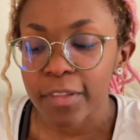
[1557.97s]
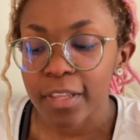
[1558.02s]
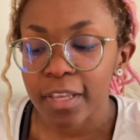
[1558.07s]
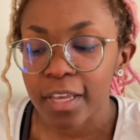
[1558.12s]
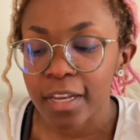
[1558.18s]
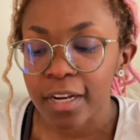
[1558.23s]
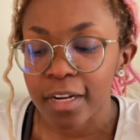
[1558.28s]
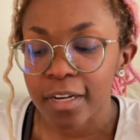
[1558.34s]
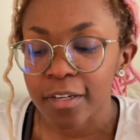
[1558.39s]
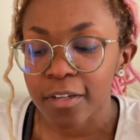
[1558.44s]

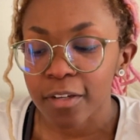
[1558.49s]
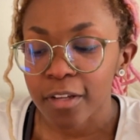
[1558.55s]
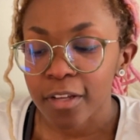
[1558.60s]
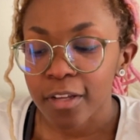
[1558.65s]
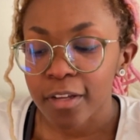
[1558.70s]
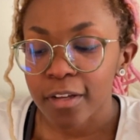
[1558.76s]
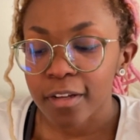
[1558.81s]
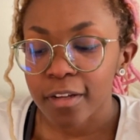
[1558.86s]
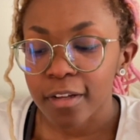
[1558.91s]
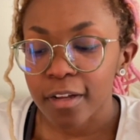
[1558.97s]
and
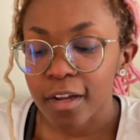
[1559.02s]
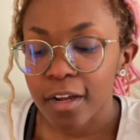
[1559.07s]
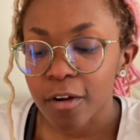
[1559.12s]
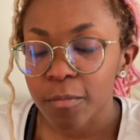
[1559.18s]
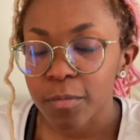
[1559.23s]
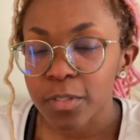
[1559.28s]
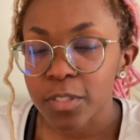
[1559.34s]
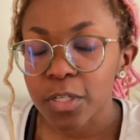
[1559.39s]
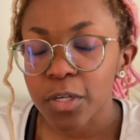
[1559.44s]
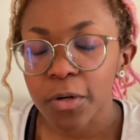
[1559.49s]
I hope
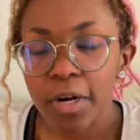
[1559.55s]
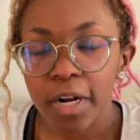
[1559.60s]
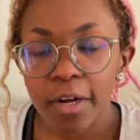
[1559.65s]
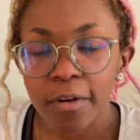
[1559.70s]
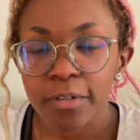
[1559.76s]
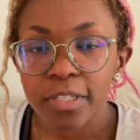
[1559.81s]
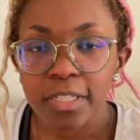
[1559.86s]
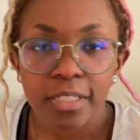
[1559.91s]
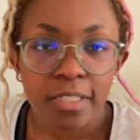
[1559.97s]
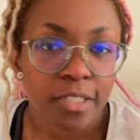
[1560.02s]
you stick around
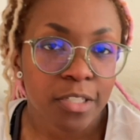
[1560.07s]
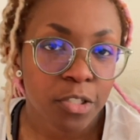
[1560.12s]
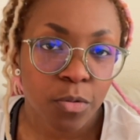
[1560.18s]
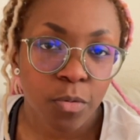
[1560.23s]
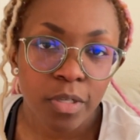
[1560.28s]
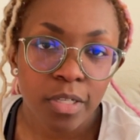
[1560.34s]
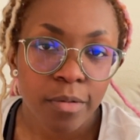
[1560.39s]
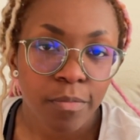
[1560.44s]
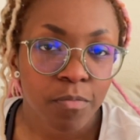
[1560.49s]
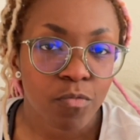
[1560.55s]
because I just
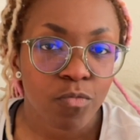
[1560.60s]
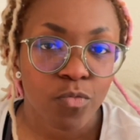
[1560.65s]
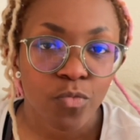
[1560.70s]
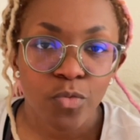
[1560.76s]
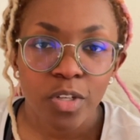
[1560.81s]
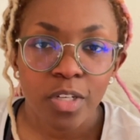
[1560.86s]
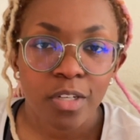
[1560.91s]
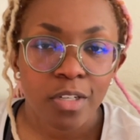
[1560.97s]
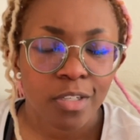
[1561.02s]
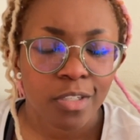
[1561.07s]
want
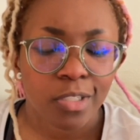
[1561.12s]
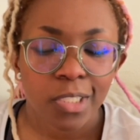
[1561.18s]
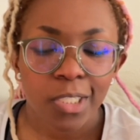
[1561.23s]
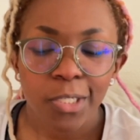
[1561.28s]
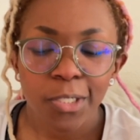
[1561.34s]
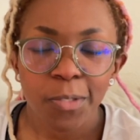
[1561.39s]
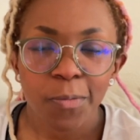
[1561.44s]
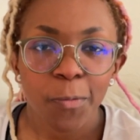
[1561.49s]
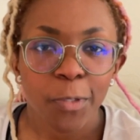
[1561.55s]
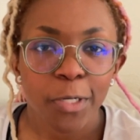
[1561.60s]
to share
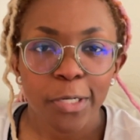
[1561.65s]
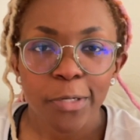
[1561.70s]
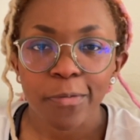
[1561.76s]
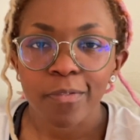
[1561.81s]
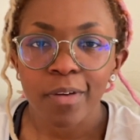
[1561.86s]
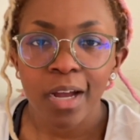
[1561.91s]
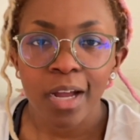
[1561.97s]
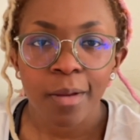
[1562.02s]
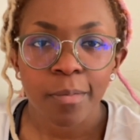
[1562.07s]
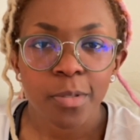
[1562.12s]
some more good
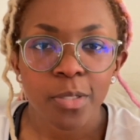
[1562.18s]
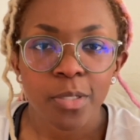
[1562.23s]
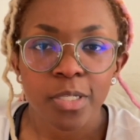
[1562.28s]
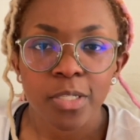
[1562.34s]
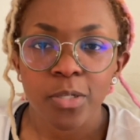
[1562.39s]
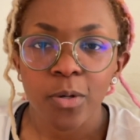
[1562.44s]
vibes on this